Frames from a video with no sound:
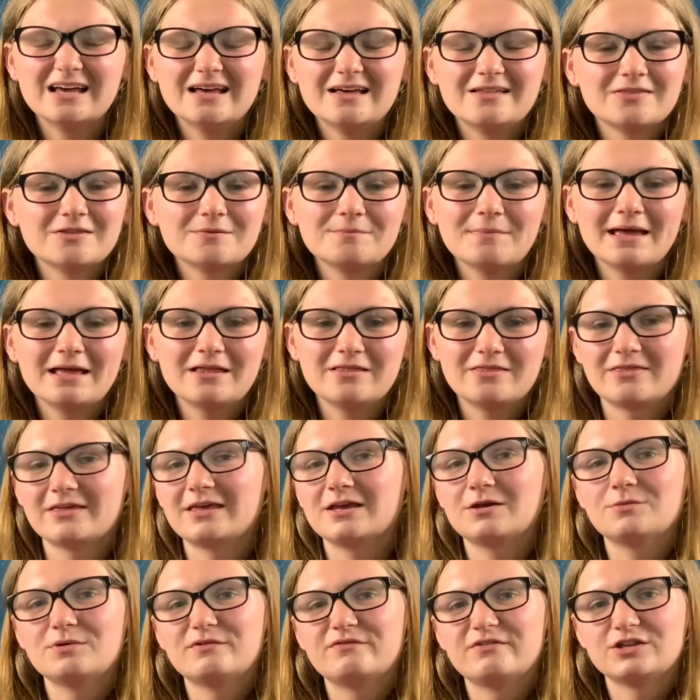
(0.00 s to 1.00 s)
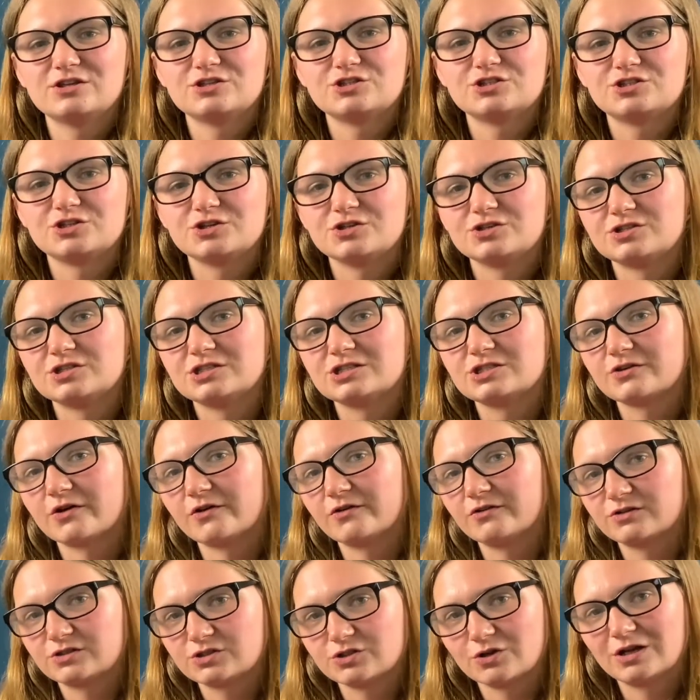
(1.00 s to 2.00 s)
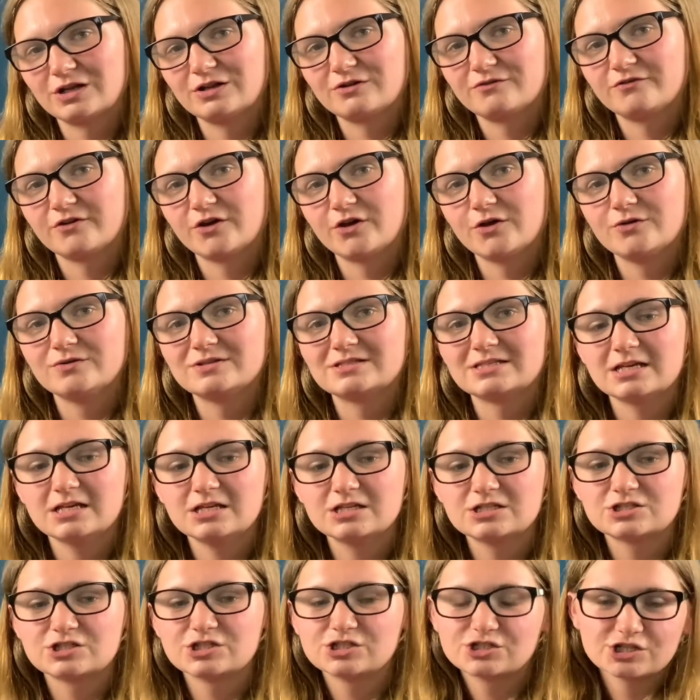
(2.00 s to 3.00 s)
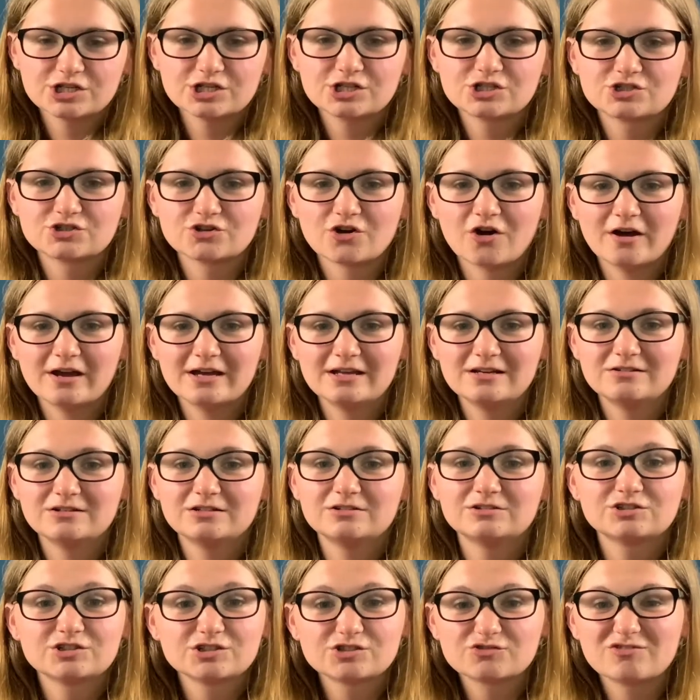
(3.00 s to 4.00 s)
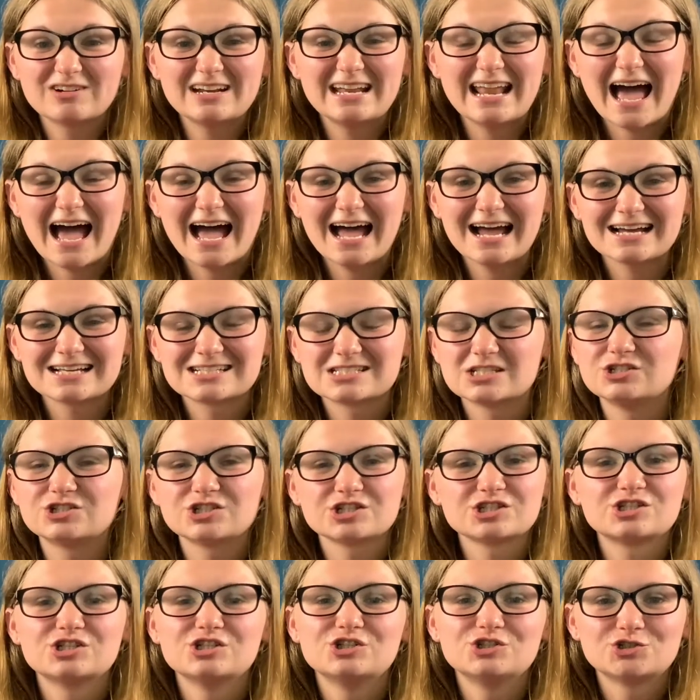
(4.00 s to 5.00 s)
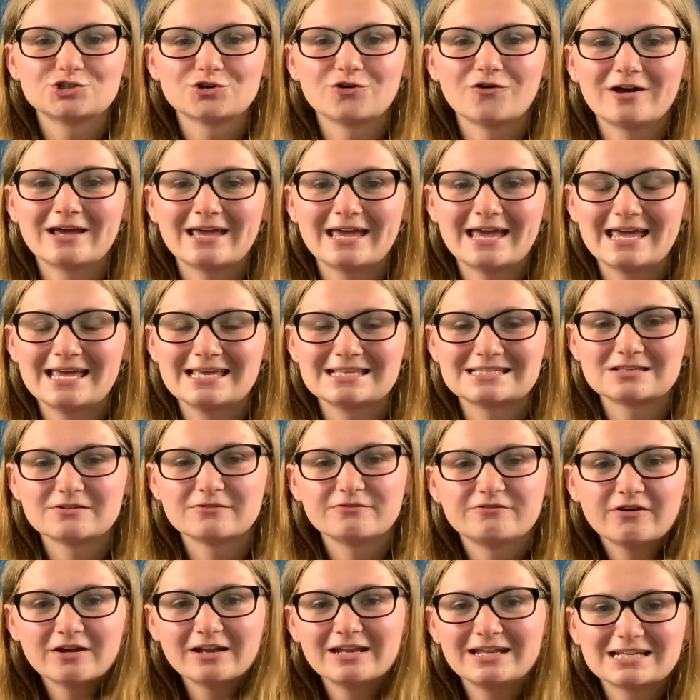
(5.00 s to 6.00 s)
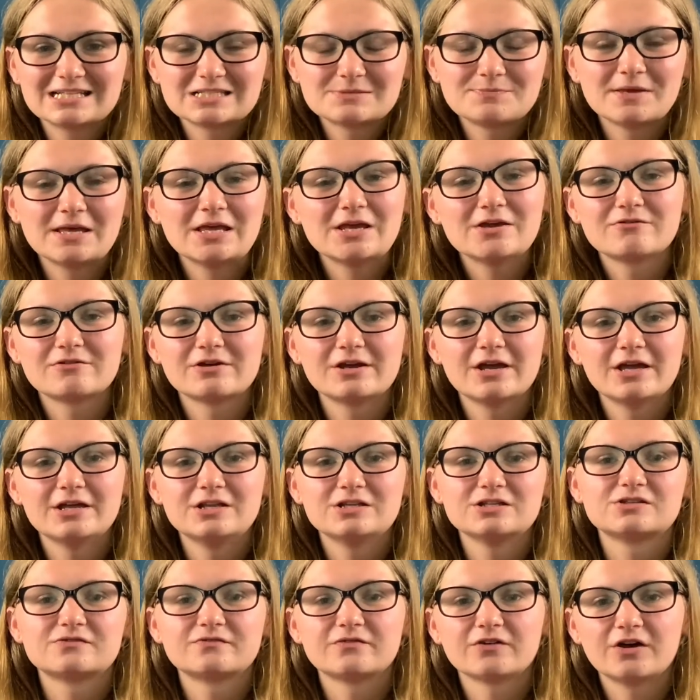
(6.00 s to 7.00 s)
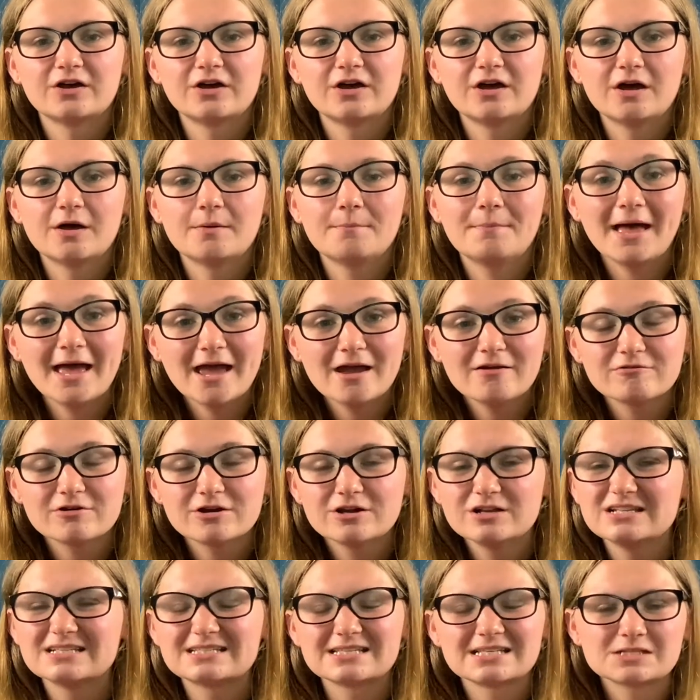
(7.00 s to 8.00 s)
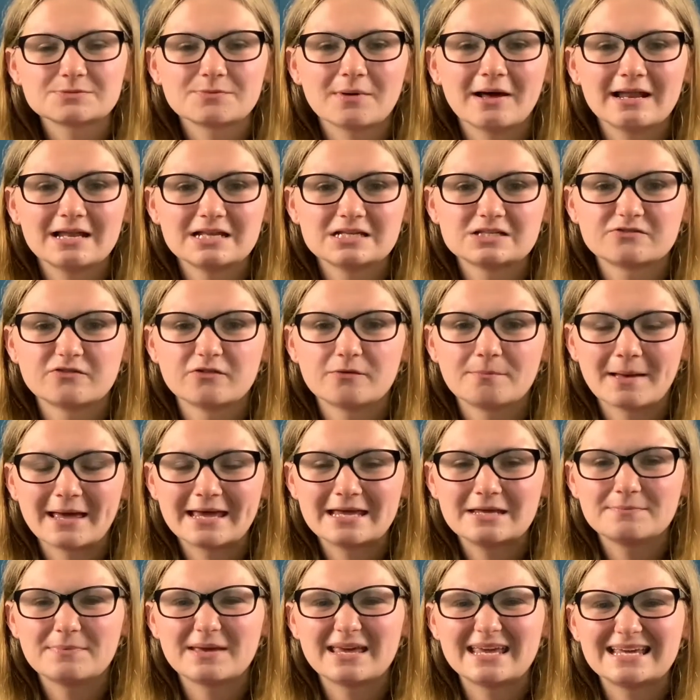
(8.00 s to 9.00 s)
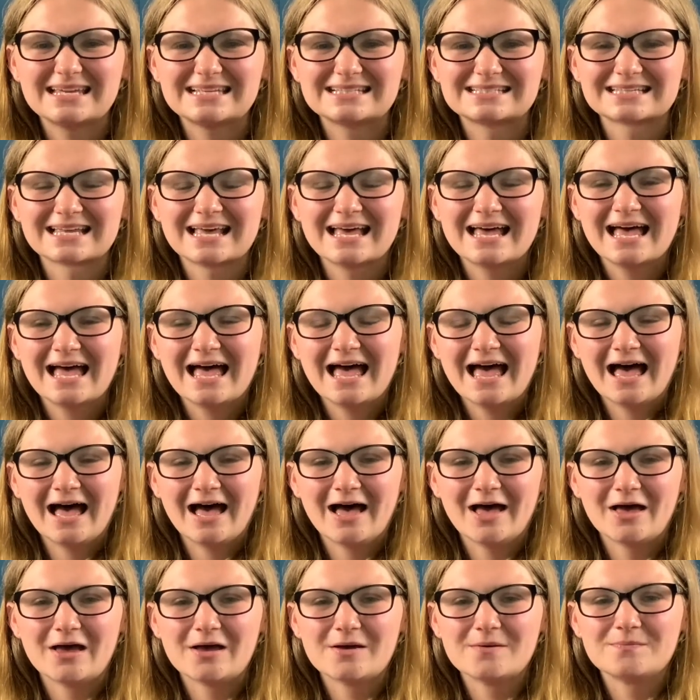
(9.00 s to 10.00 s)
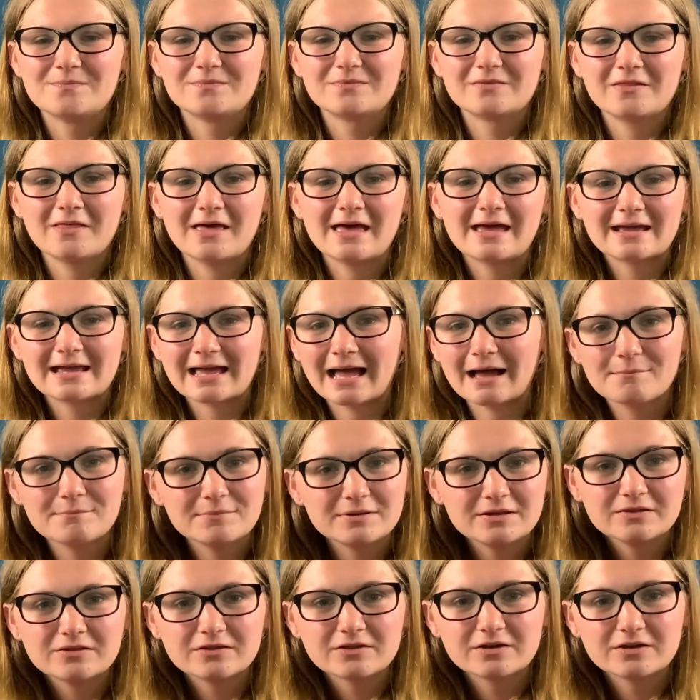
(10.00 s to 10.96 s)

the the main thing with introducing solid foods is to just try and just relax and just enjoy it. It's a fun experience for parents as well as for babies. There can be